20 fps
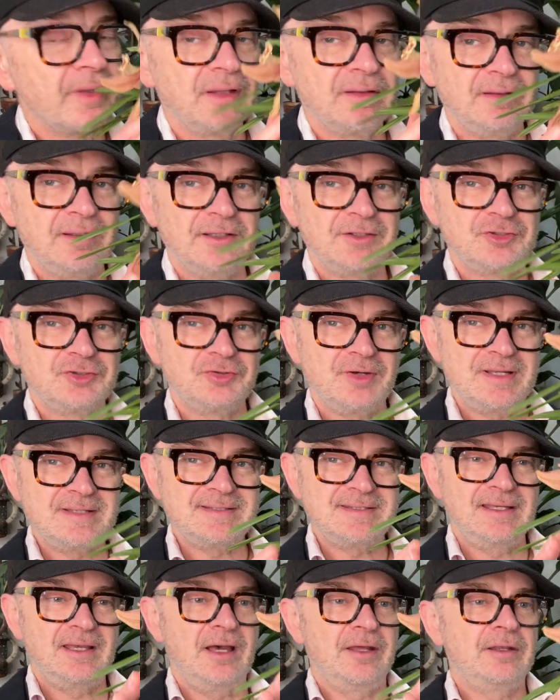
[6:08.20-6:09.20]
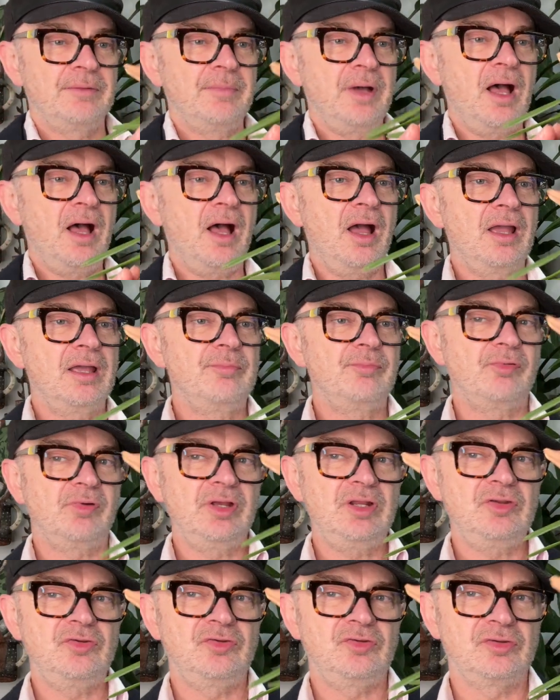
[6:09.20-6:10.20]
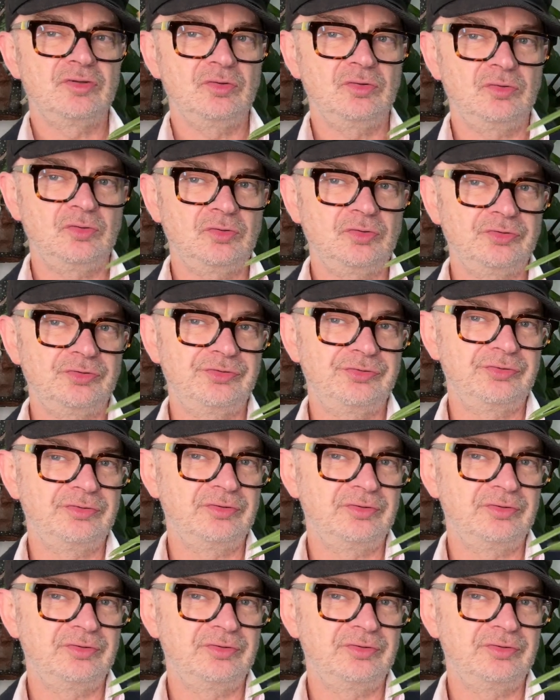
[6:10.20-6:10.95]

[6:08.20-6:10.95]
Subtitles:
The tracyanum hybrid or